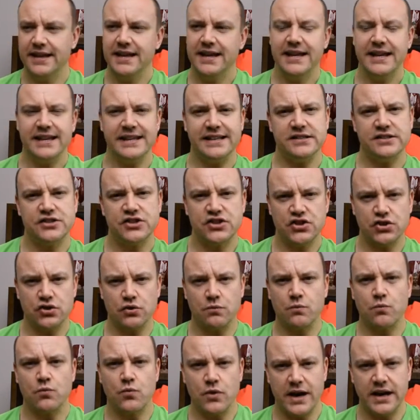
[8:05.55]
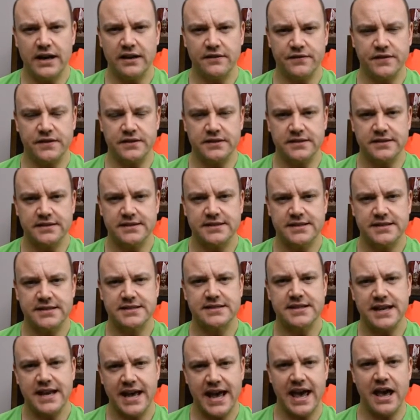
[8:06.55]
in some relevance
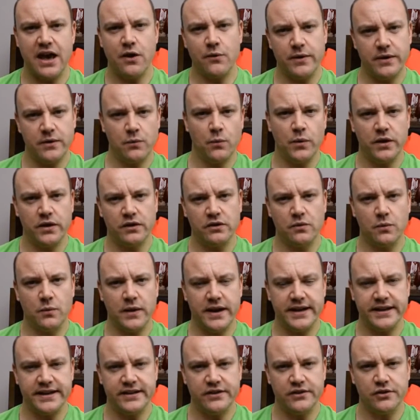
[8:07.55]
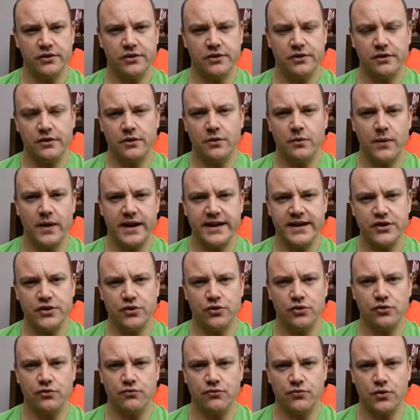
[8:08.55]
to how it will when you're
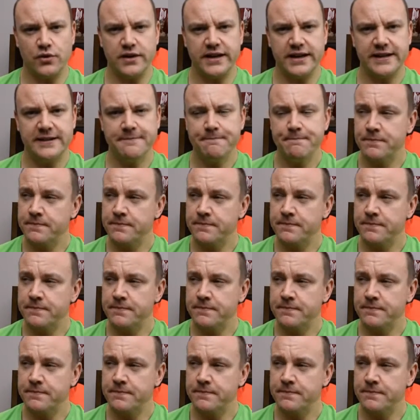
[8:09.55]
running.